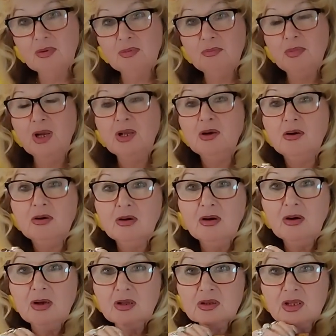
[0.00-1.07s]
Michael
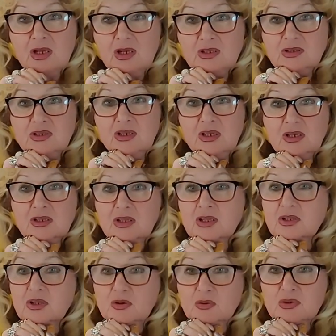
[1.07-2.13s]
Cohen, they are saying
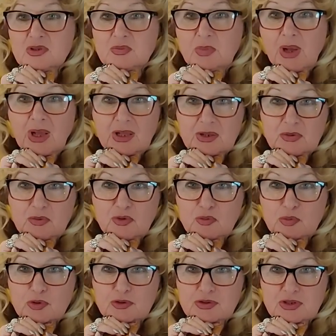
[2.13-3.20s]
that he was bad for
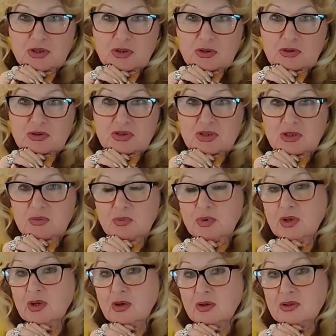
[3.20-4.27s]
prosecution
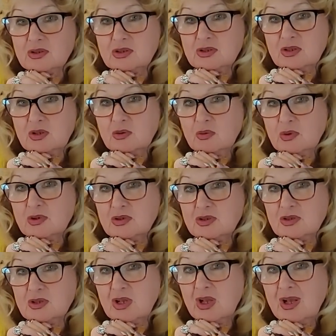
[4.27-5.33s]
because he
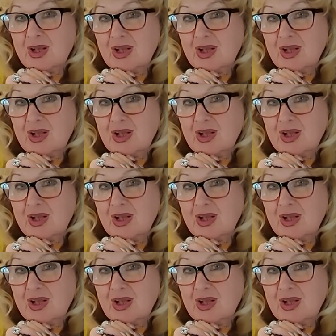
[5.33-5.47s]
was